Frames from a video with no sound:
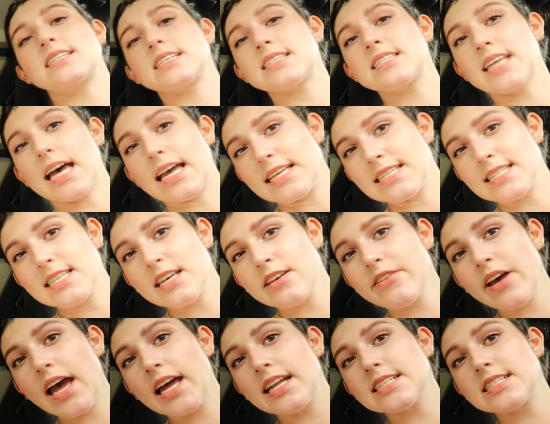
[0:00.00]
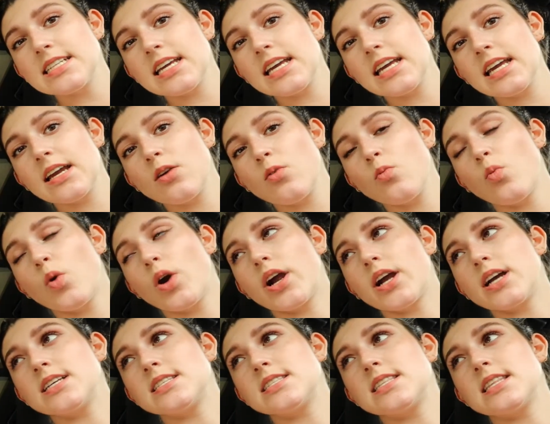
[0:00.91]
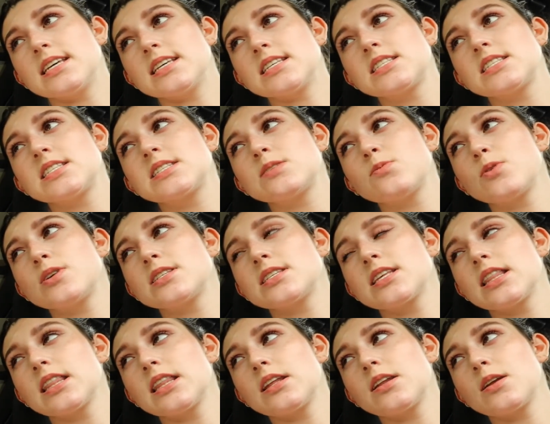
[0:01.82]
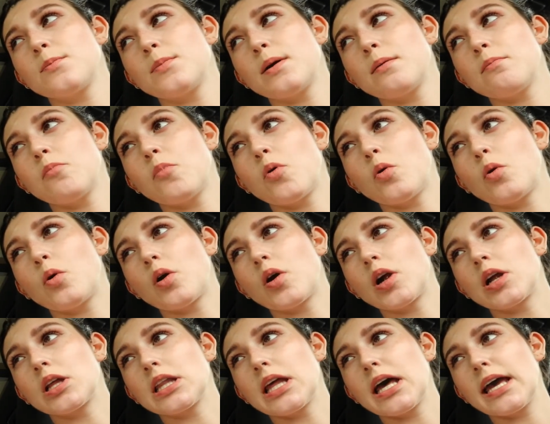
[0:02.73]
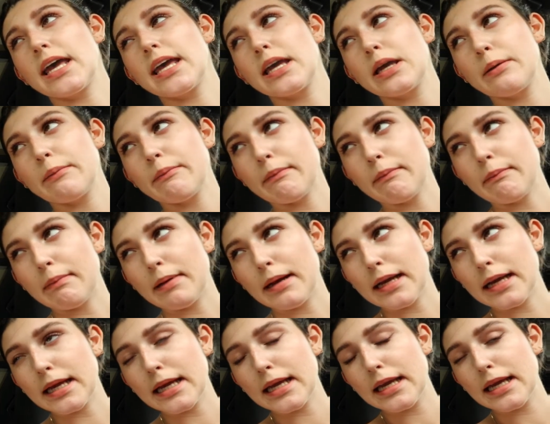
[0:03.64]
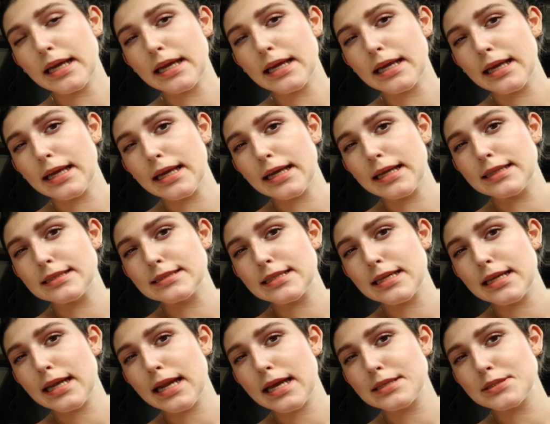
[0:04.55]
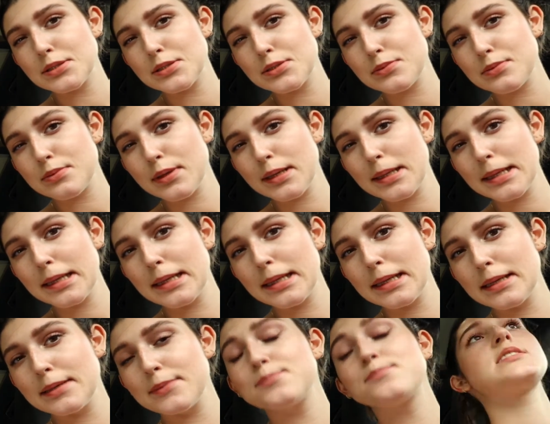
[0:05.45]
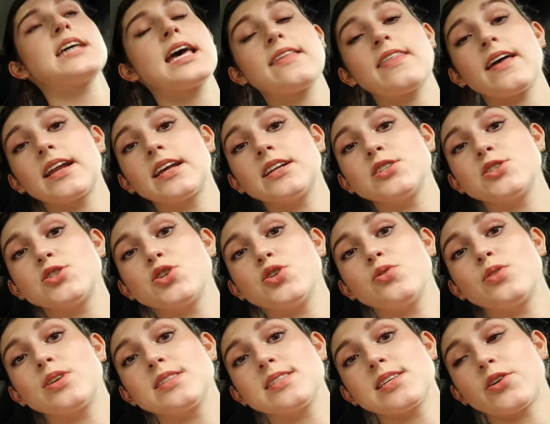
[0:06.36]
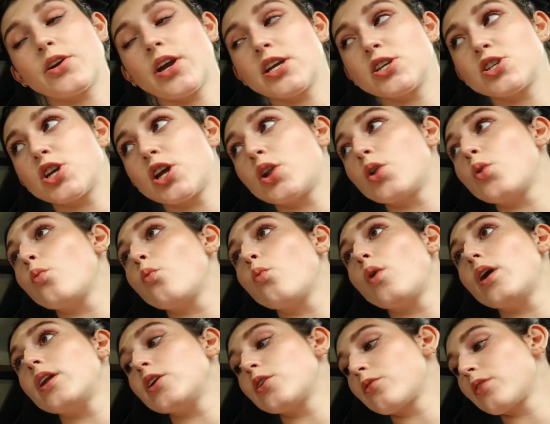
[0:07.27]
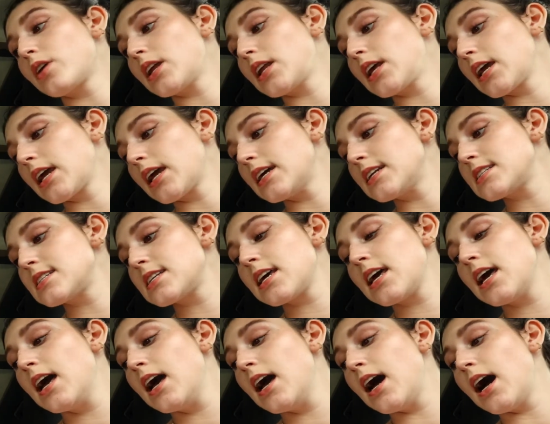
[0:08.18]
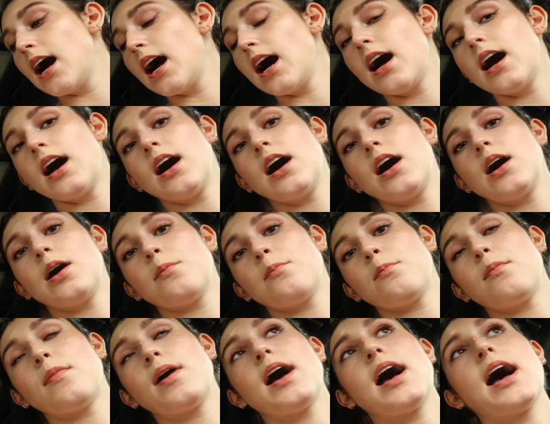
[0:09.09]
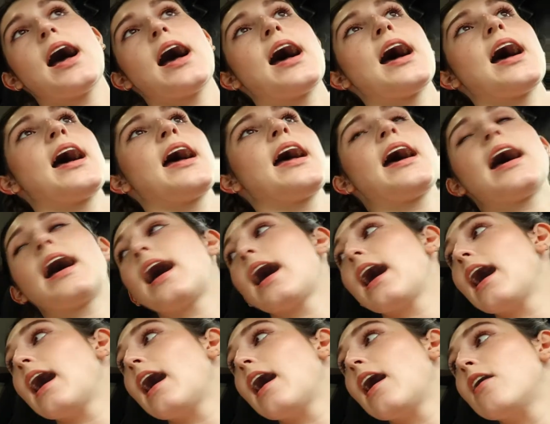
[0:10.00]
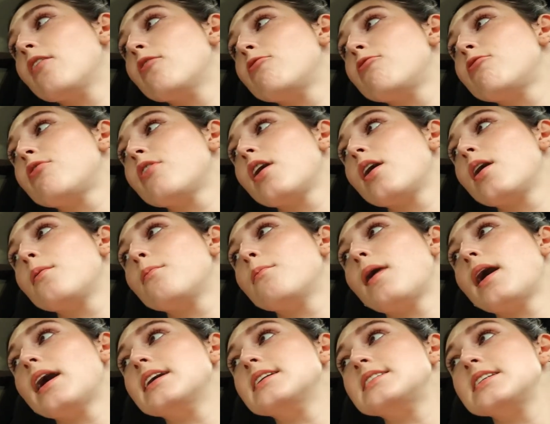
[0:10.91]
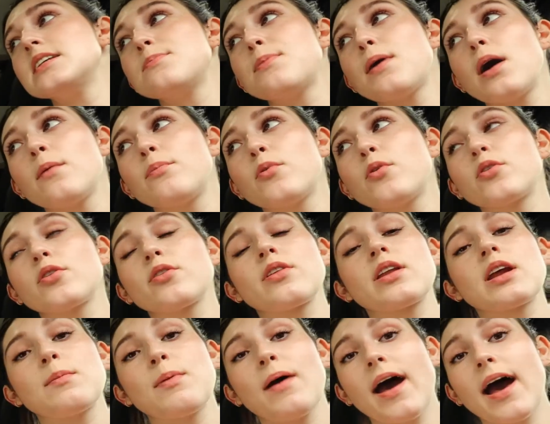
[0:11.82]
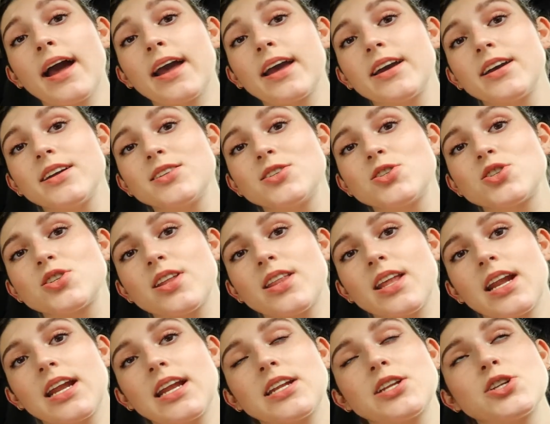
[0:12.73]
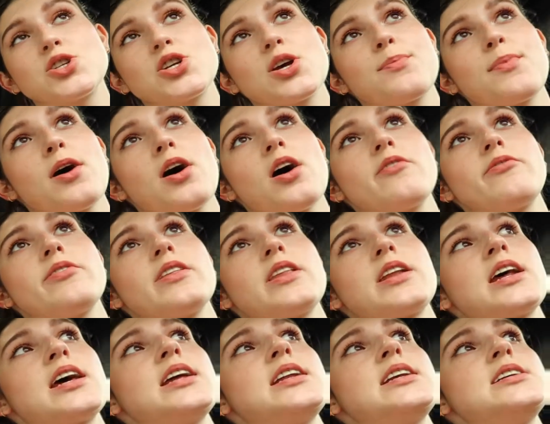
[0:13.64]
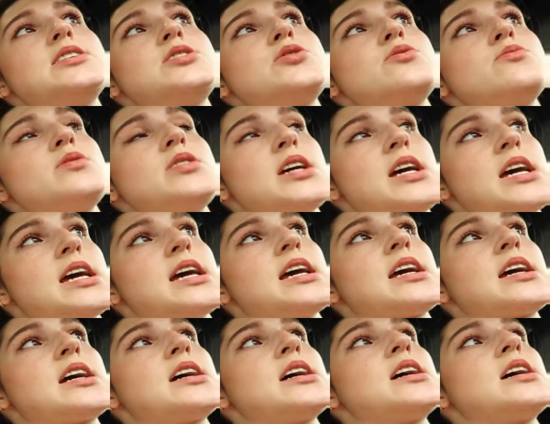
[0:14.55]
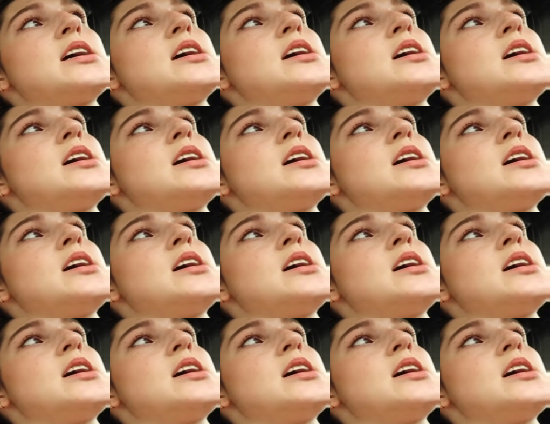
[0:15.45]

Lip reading: decisive ending, whereas this was a little bit more like, what did I just read? Take that into consideration when you're reading it. I have my Depop order that I packaged that I need to ship off, and then I need to take